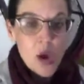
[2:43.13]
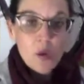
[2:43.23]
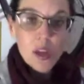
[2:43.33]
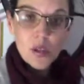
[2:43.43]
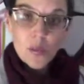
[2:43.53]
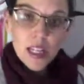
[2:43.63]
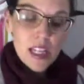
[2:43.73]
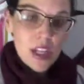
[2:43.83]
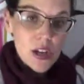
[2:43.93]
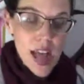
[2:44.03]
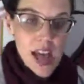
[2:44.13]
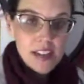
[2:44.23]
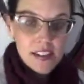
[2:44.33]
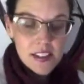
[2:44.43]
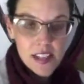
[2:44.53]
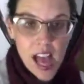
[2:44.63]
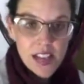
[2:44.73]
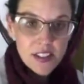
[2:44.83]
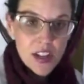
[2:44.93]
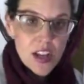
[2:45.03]
we can really look at and
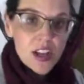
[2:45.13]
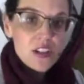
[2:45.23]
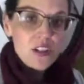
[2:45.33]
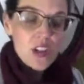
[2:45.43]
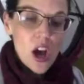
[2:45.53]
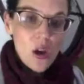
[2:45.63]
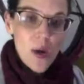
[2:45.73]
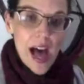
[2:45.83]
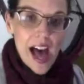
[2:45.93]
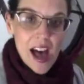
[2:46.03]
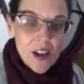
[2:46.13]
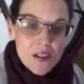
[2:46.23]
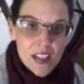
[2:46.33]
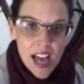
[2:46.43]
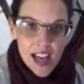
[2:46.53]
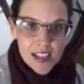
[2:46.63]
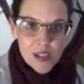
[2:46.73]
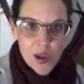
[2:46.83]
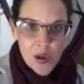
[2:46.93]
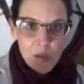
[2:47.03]
discuss. So how
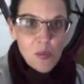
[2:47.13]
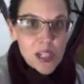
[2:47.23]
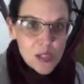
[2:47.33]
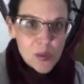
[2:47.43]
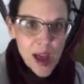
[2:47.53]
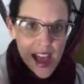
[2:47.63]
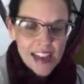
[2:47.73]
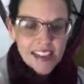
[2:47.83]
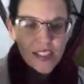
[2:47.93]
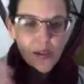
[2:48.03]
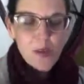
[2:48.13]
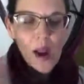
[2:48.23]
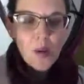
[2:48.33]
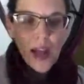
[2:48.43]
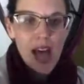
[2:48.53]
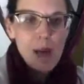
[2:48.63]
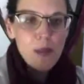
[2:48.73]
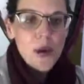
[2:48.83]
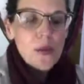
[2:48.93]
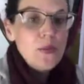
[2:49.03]
does which way is the right way up
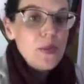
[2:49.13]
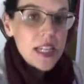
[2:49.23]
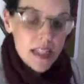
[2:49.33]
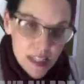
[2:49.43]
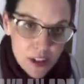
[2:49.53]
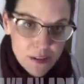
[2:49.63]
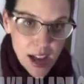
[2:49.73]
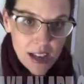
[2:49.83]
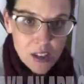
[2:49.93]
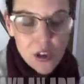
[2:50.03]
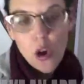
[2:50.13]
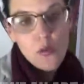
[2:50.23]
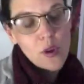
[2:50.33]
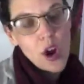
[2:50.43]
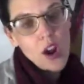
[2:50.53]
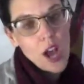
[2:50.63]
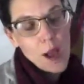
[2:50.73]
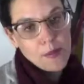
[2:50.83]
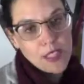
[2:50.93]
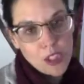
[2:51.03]
really affect the overall
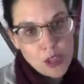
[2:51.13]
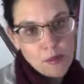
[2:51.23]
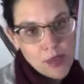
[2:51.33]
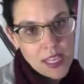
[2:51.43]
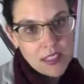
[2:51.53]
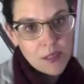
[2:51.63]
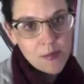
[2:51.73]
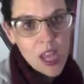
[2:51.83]
composition and piece?